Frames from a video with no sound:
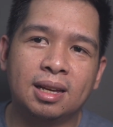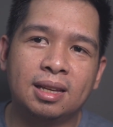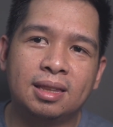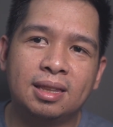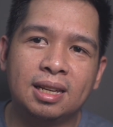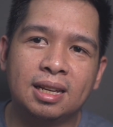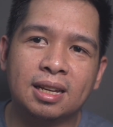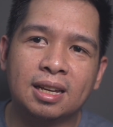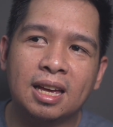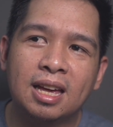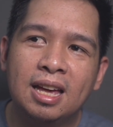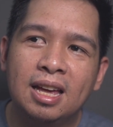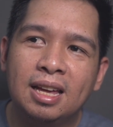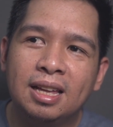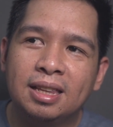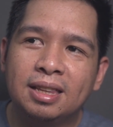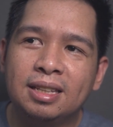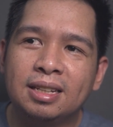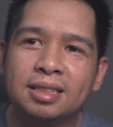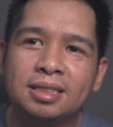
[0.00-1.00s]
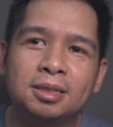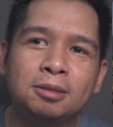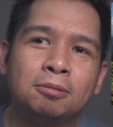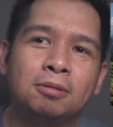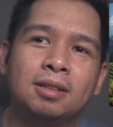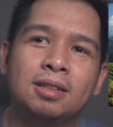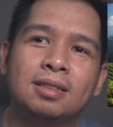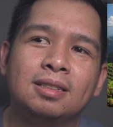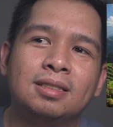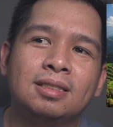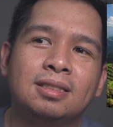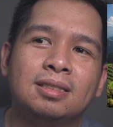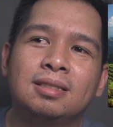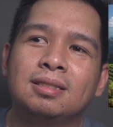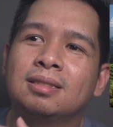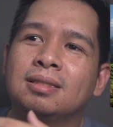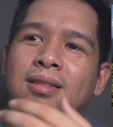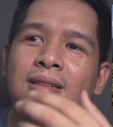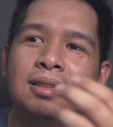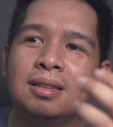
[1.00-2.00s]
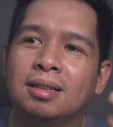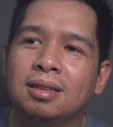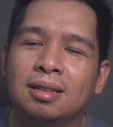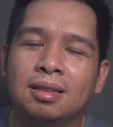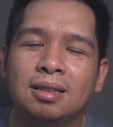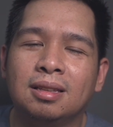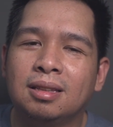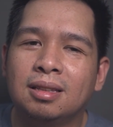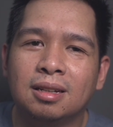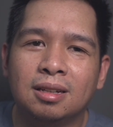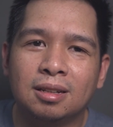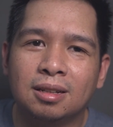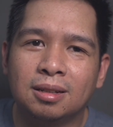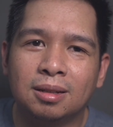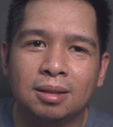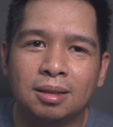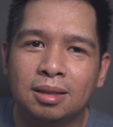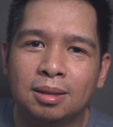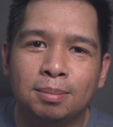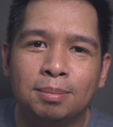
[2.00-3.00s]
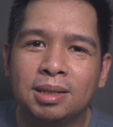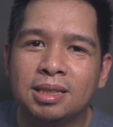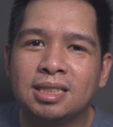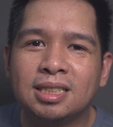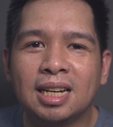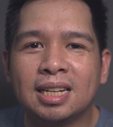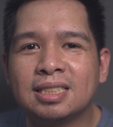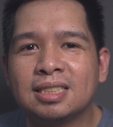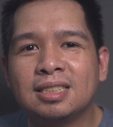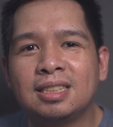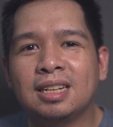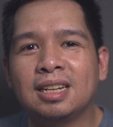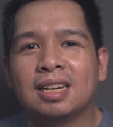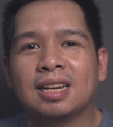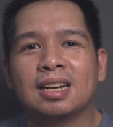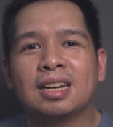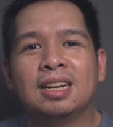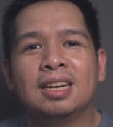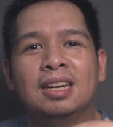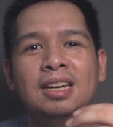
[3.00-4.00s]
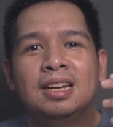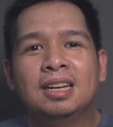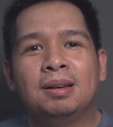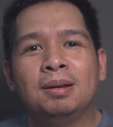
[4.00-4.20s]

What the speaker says: I think this was the majestic